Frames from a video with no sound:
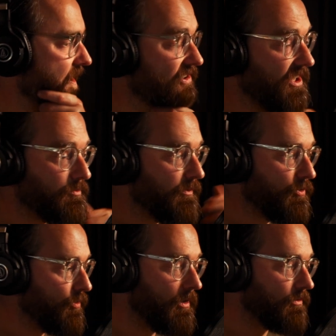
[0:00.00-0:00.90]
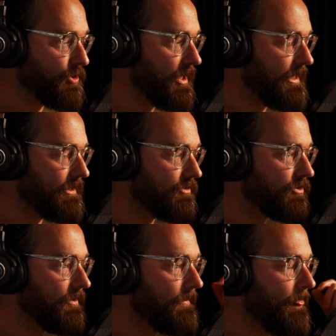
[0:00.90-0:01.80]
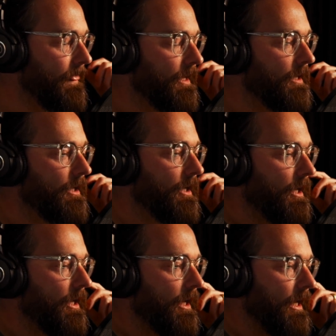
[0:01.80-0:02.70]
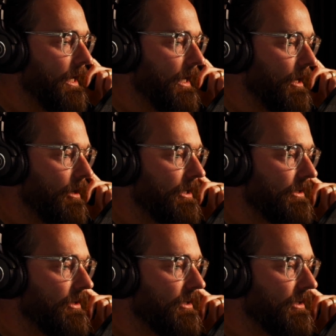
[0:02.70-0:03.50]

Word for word: in a sense, before the world changed, and